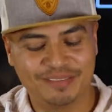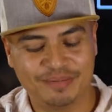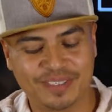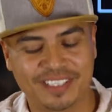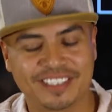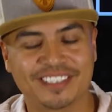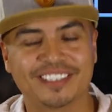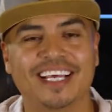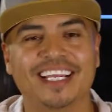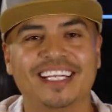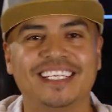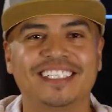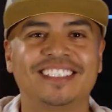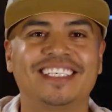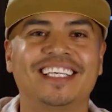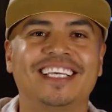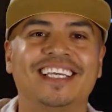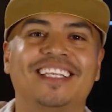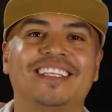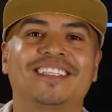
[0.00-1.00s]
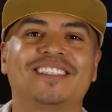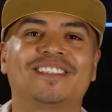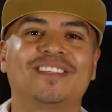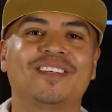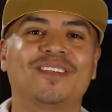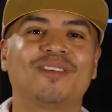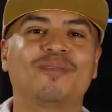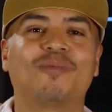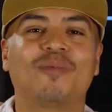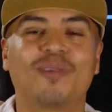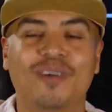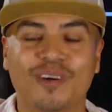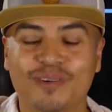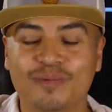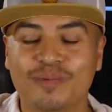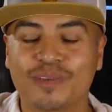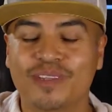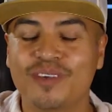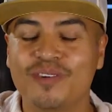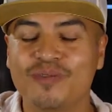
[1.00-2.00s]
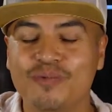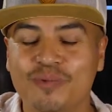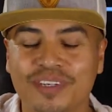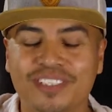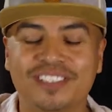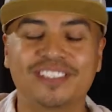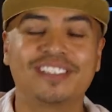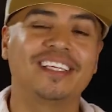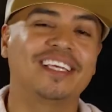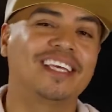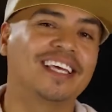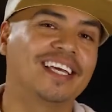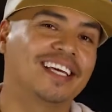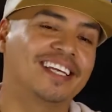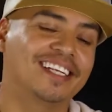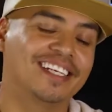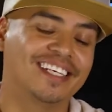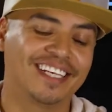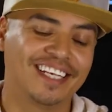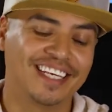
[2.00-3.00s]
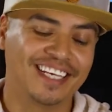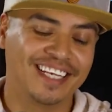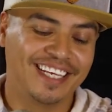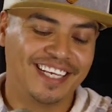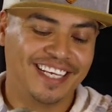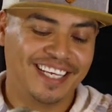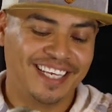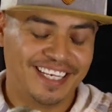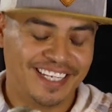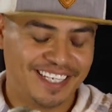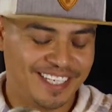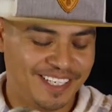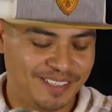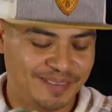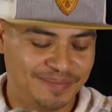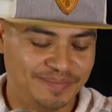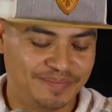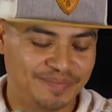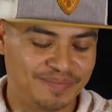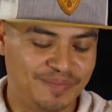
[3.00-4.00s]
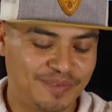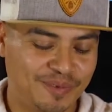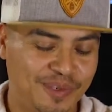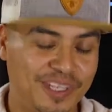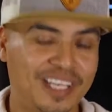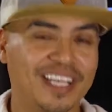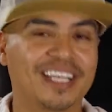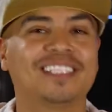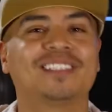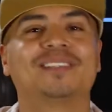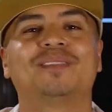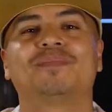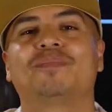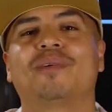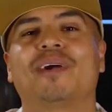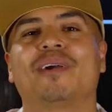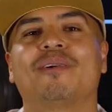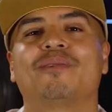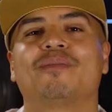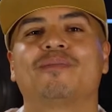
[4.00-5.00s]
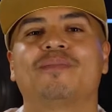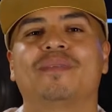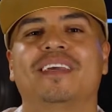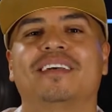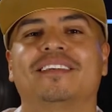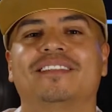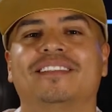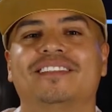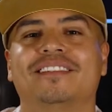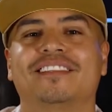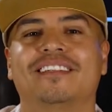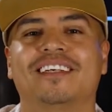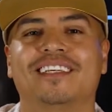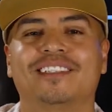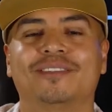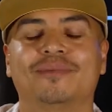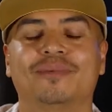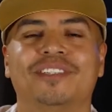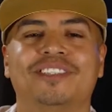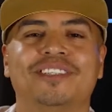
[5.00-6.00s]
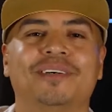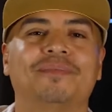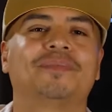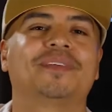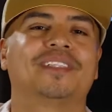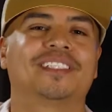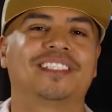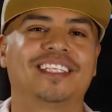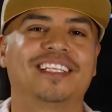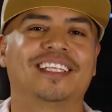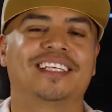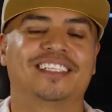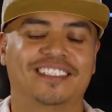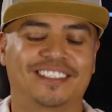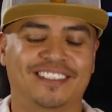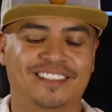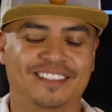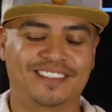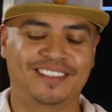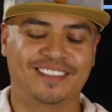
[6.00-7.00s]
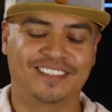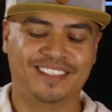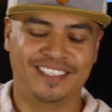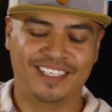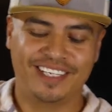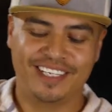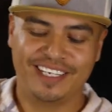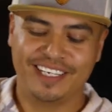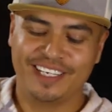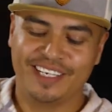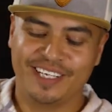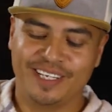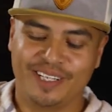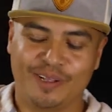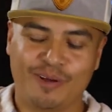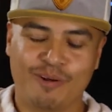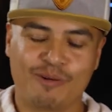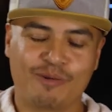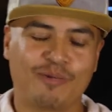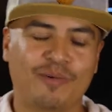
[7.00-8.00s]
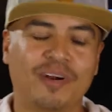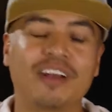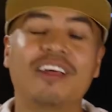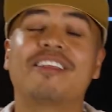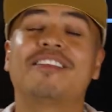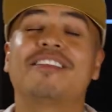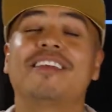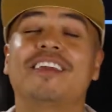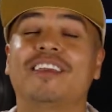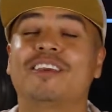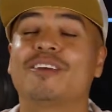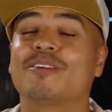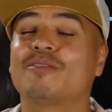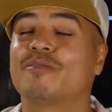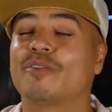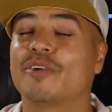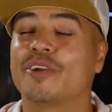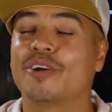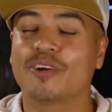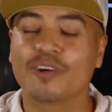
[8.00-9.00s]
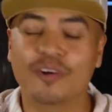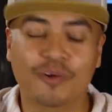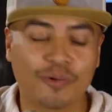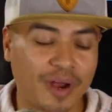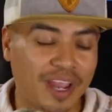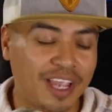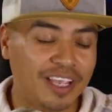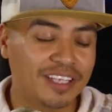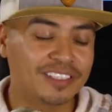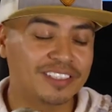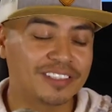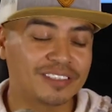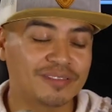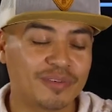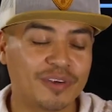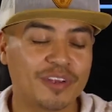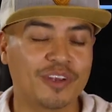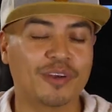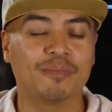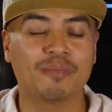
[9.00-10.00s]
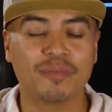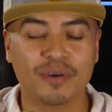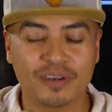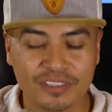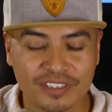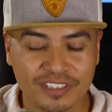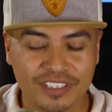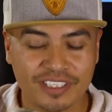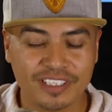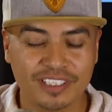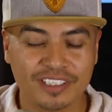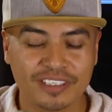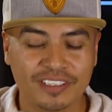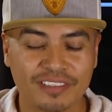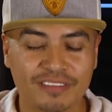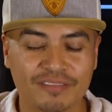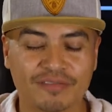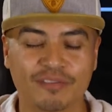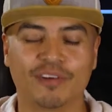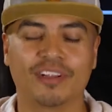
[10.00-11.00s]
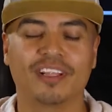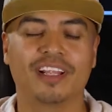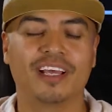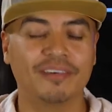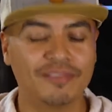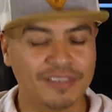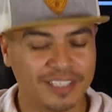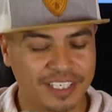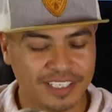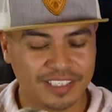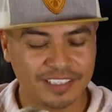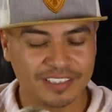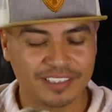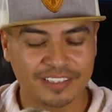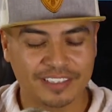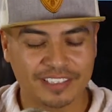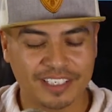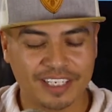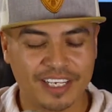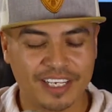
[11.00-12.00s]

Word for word: I'm excited to get into the Word with you once again. Um, will you guys pray with me as, as we jump into this? Lord, we want to thank you for your grace, for your mercy, for loving us.